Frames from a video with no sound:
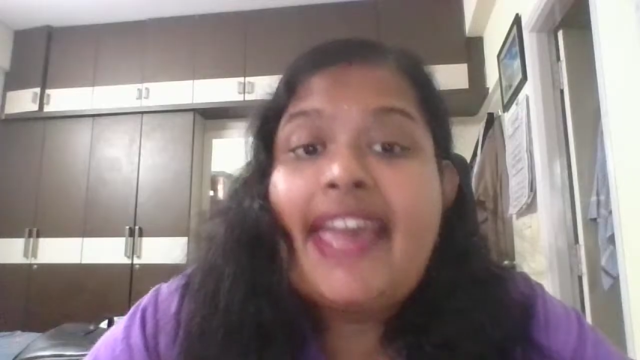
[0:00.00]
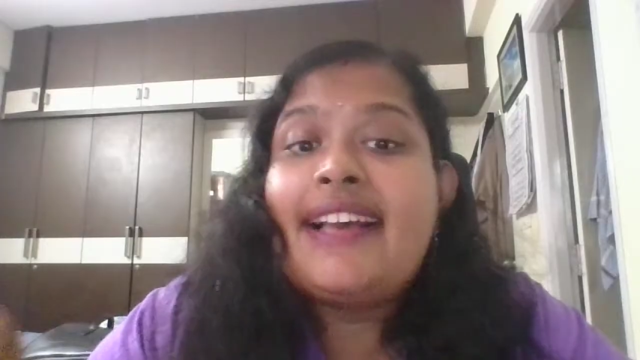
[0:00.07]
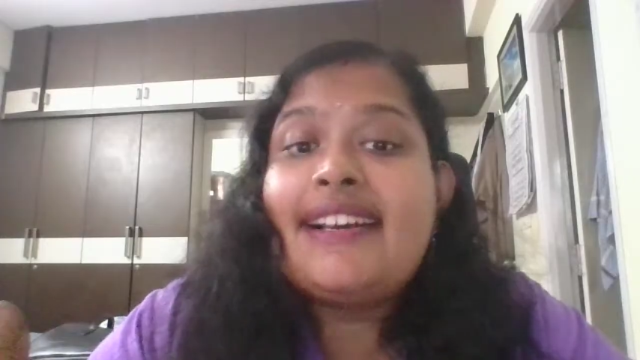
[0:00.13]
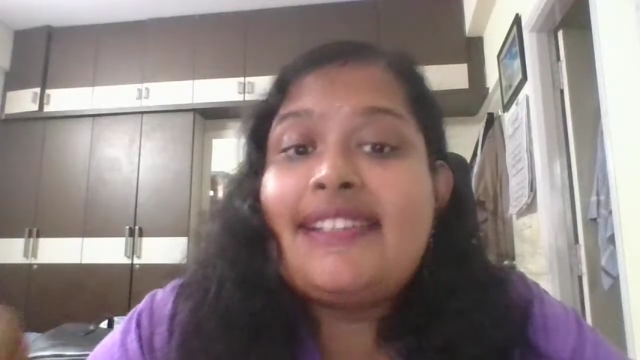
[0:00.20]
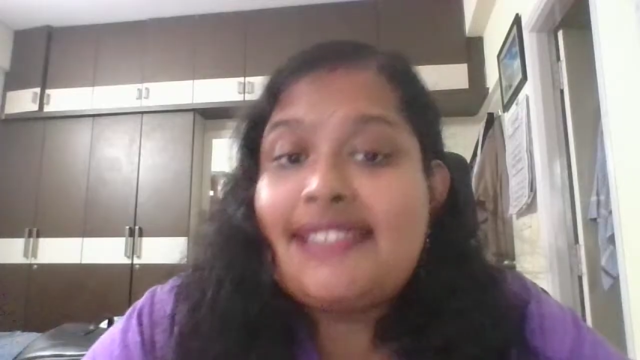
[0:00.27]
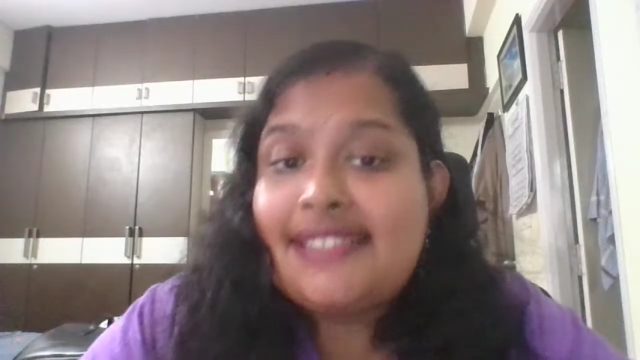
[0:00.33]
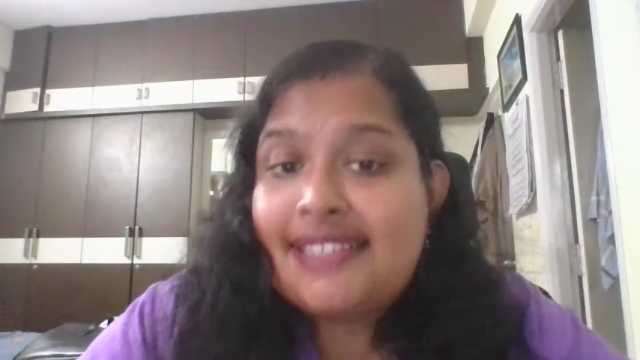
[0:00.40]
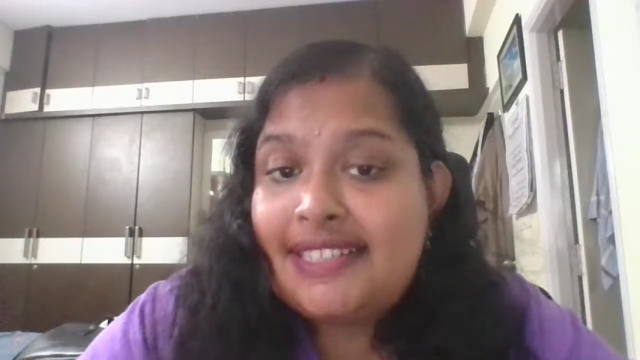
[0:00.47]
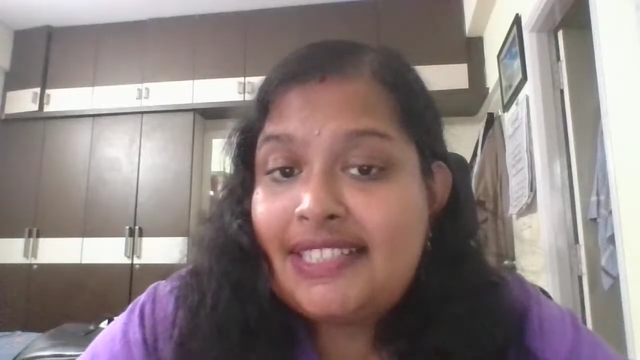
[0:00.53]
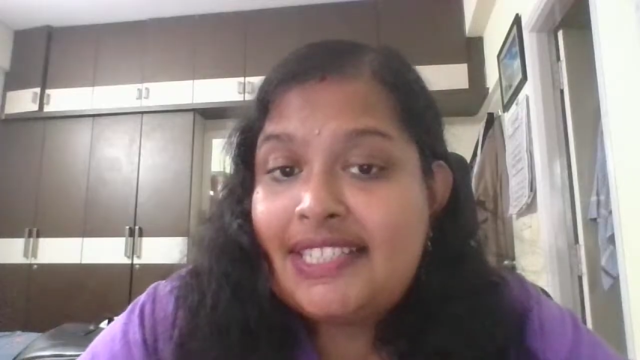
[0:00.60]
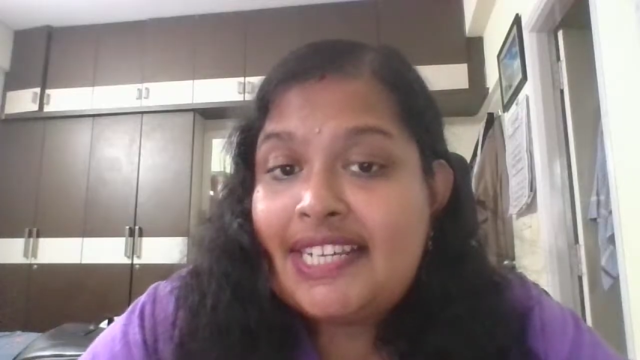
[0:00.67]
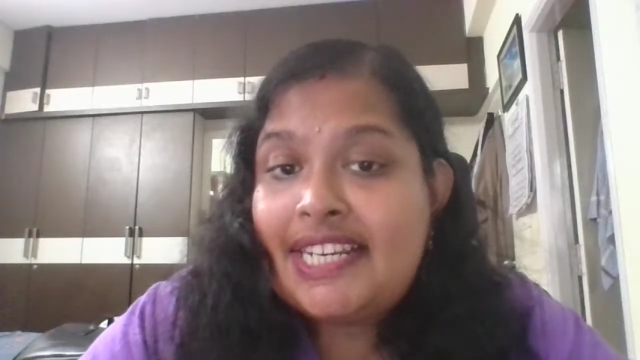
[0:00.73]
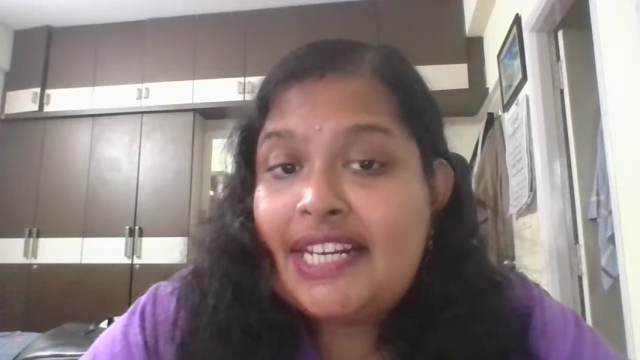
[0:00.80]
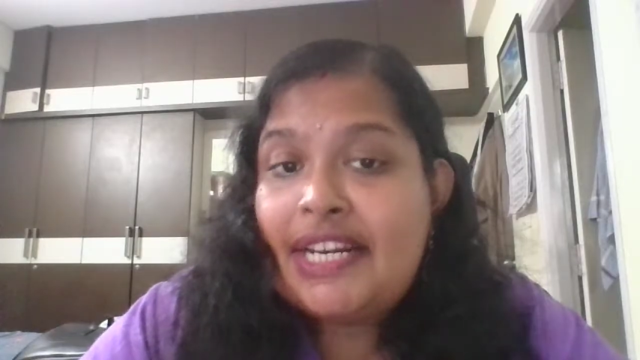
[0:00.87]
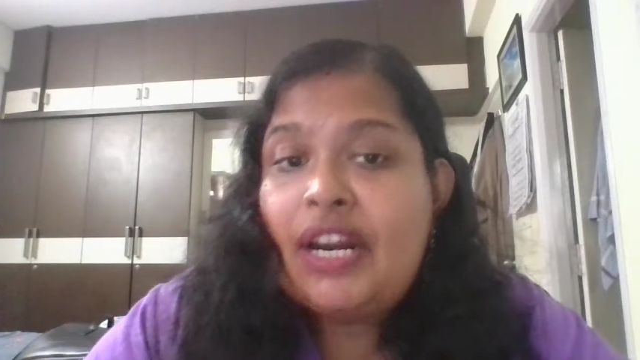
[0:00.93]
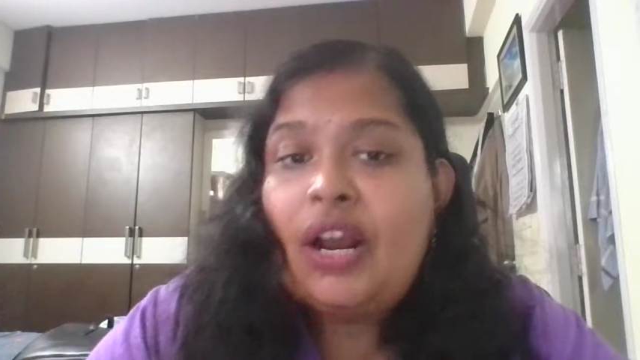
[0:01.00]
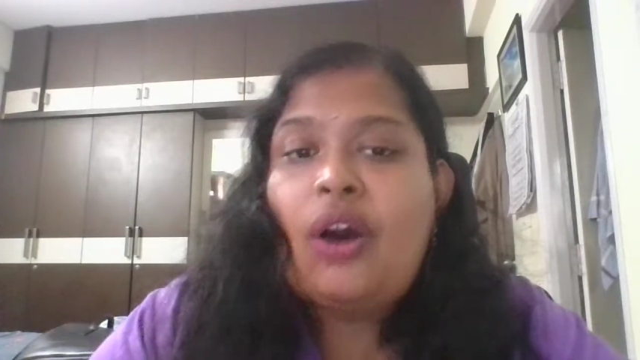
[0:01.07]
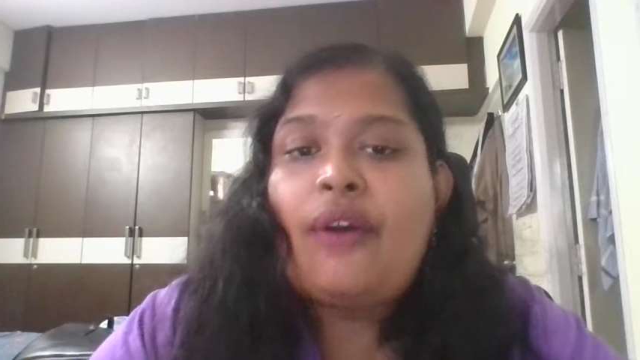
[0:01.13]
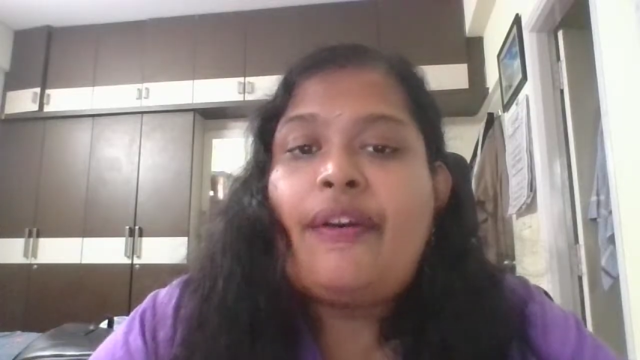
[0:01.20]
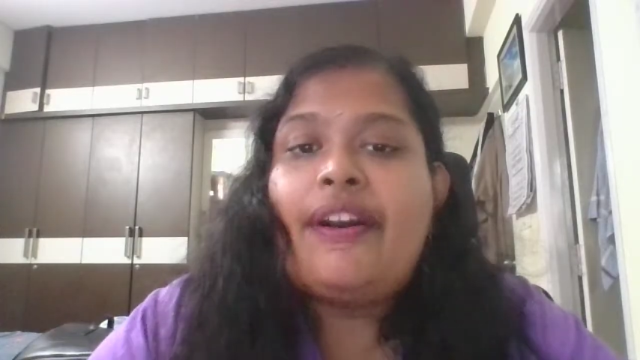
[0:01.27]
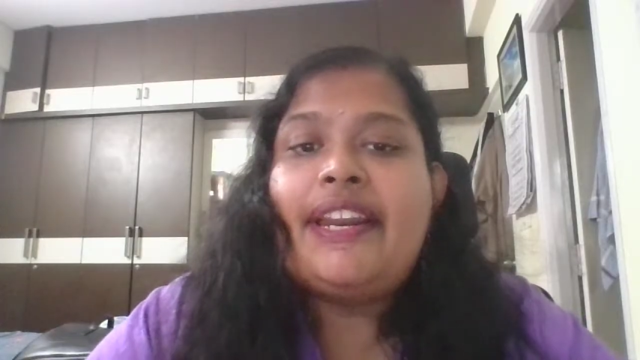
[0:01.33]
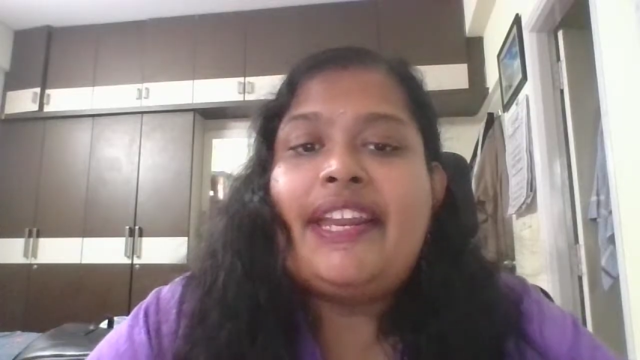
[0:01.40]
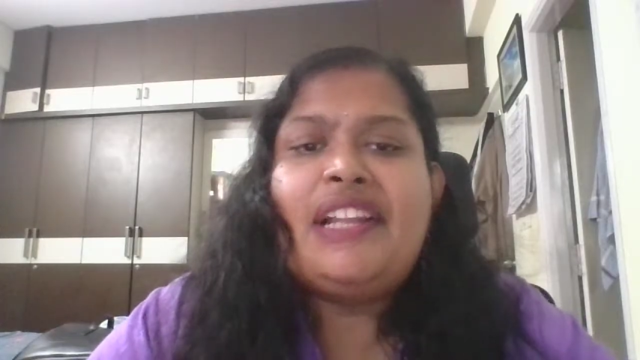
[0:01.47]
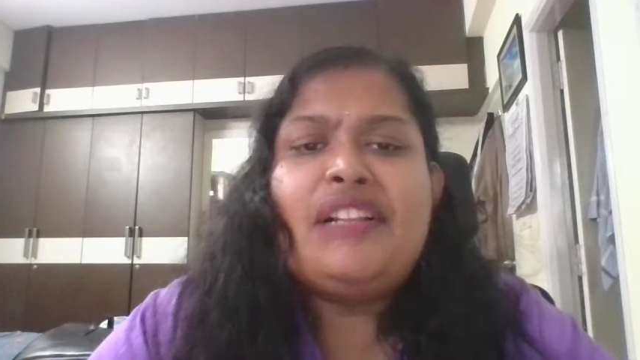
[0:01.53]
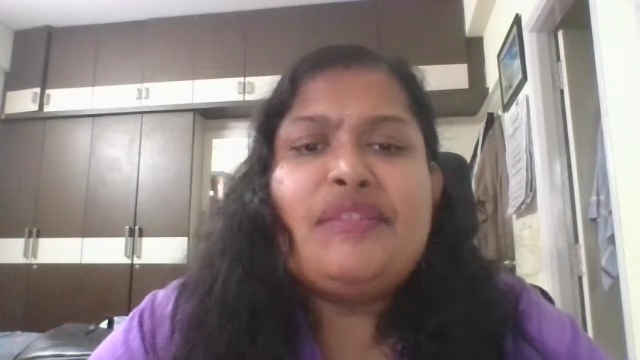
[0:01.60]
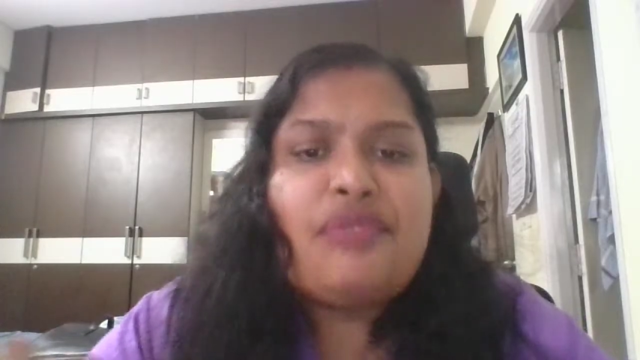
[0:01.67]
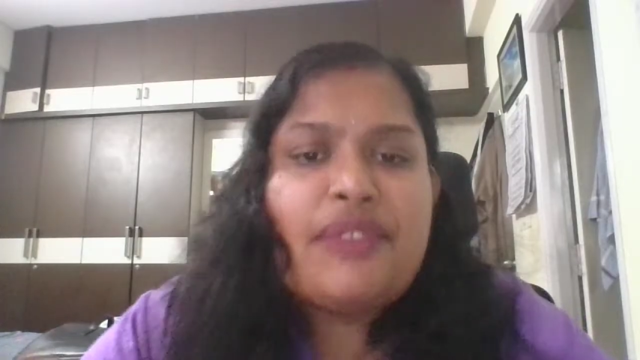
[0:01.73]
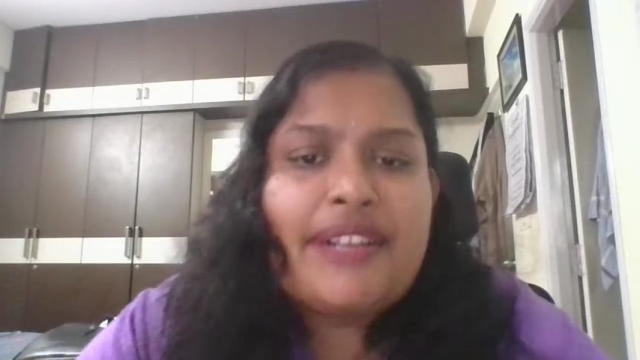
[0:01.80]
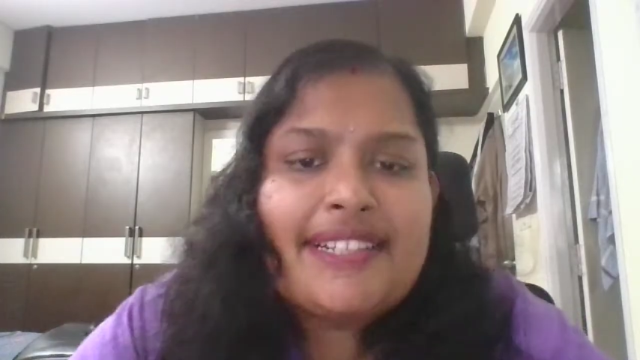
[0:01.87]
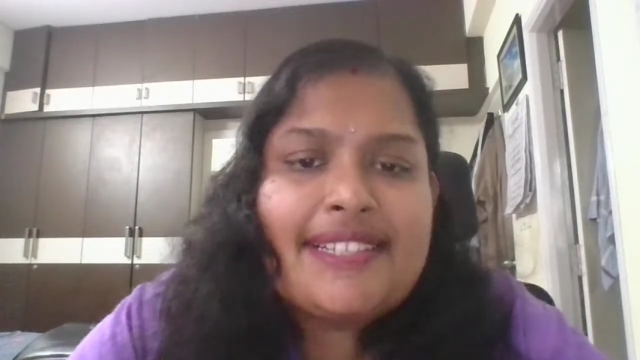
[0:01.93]
a consultant or an
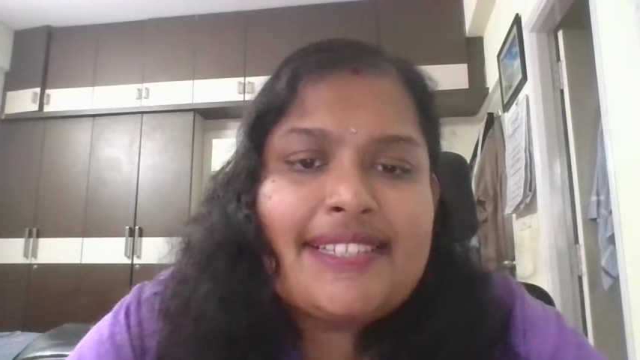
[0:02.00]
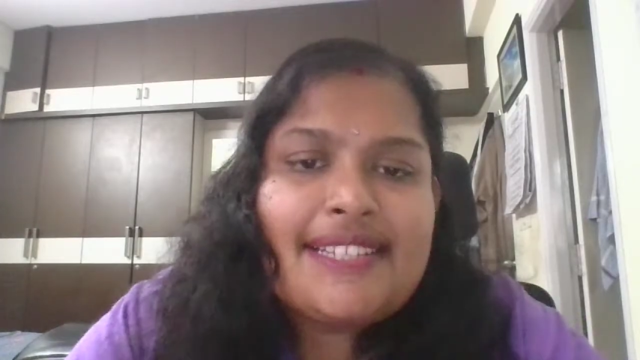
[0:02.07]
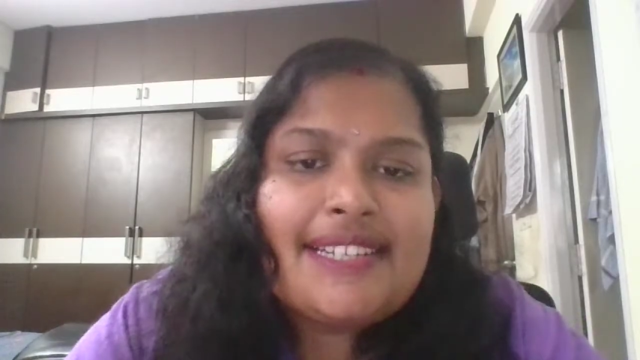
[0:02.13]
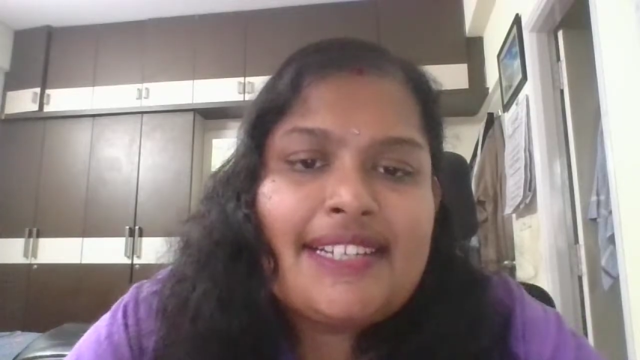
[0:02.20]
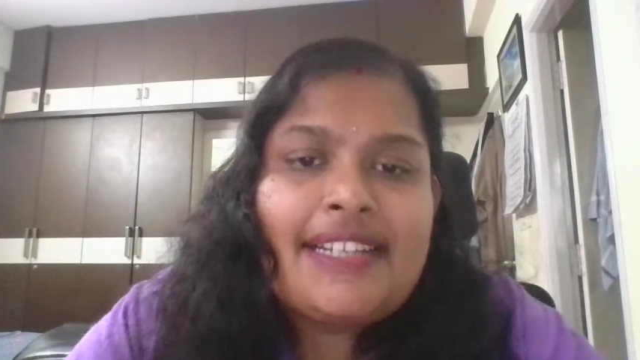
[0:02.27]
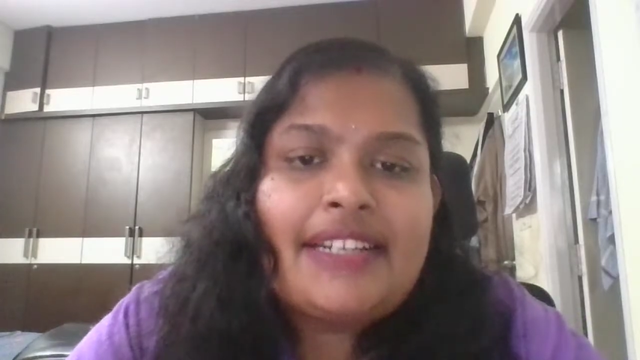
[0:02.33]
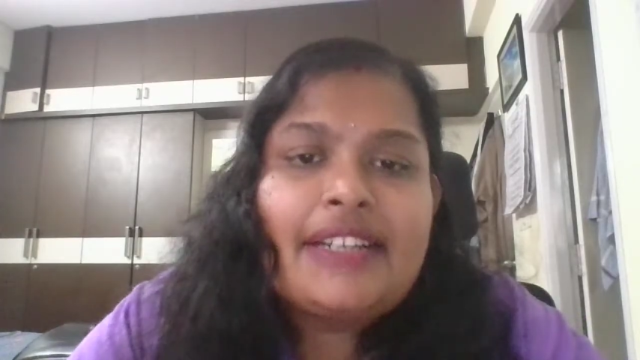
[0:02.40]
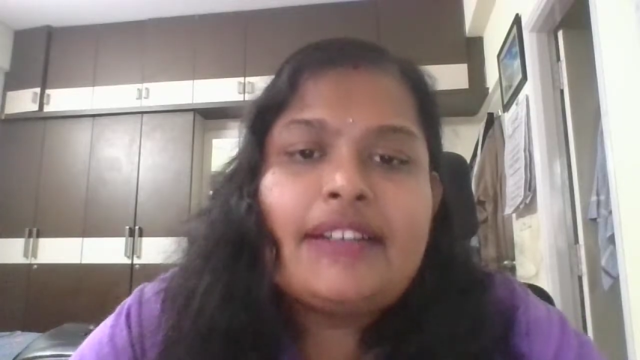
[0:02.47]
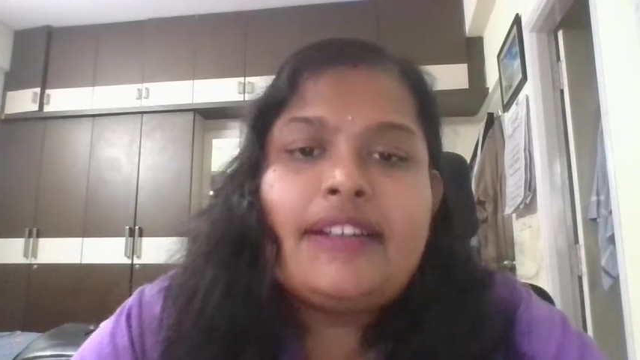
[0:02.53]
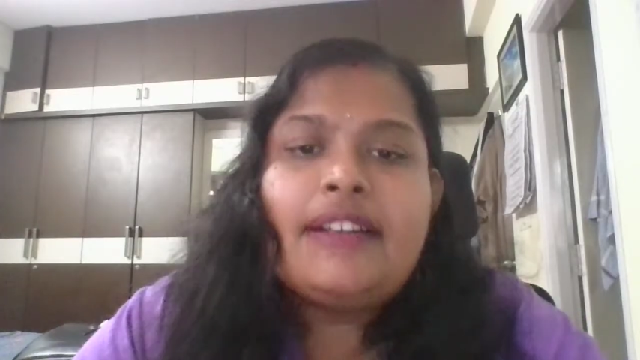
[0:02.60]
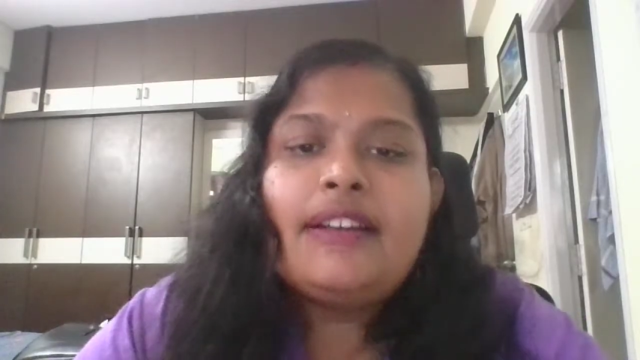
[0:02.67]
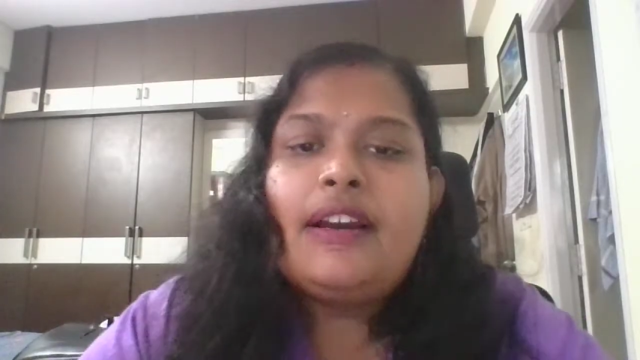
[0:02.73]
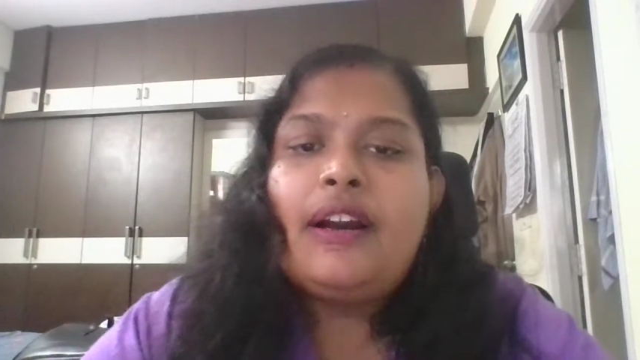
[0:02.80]
influencer